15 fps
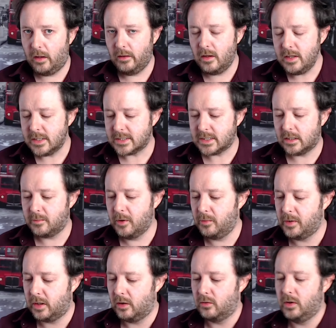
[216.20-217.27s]
And like I said a
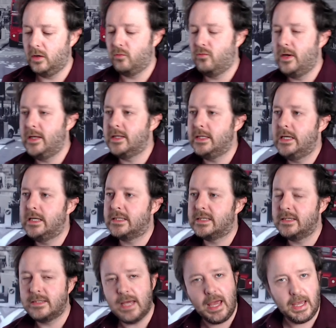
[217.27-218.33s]
moment ago, you know, reading it
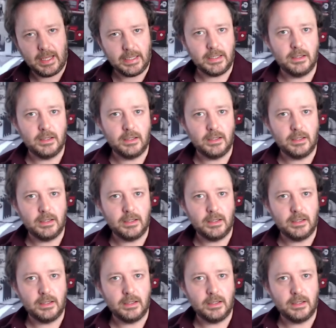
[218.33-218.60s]
today,